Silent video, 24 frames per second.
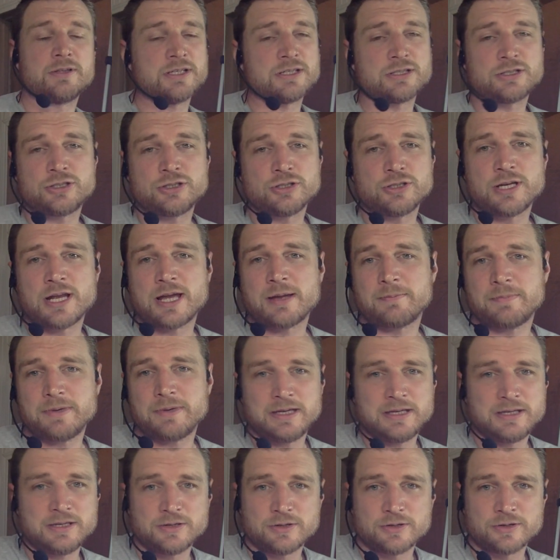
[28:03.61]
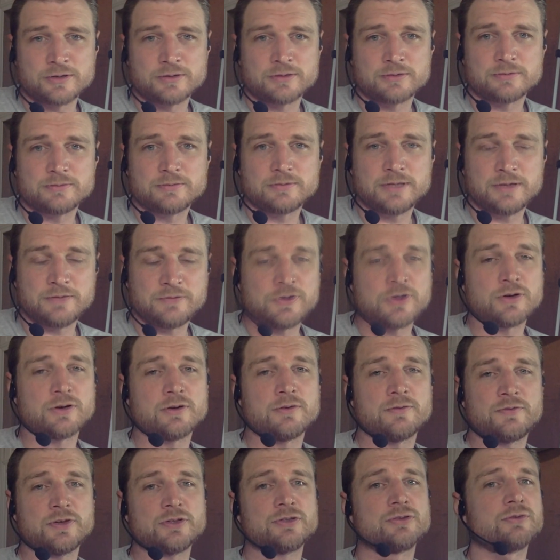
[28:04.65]
This should not be if you're an
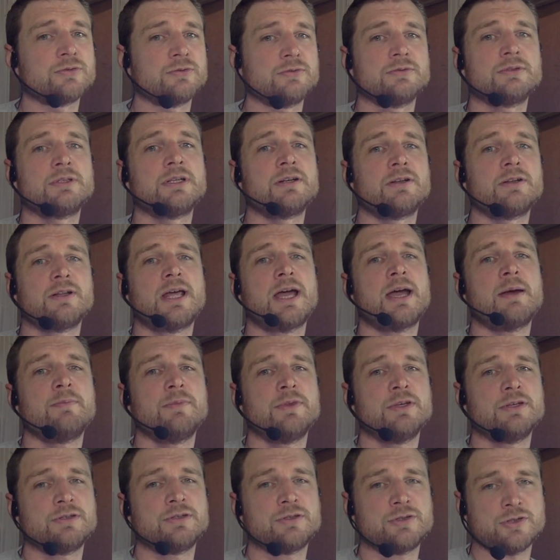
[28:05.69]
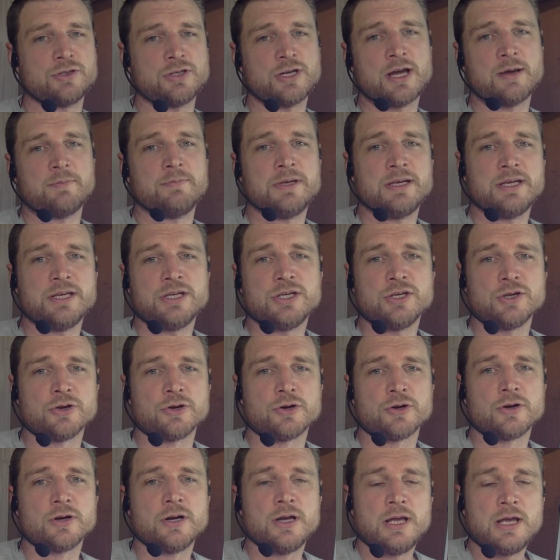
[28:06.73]
official dental lab, this should not be
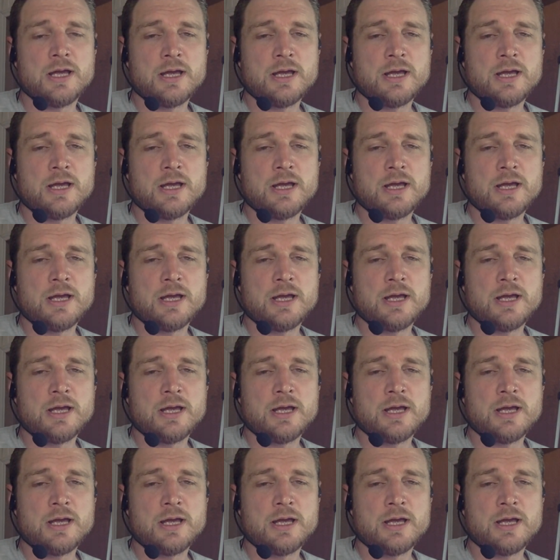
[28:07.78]
your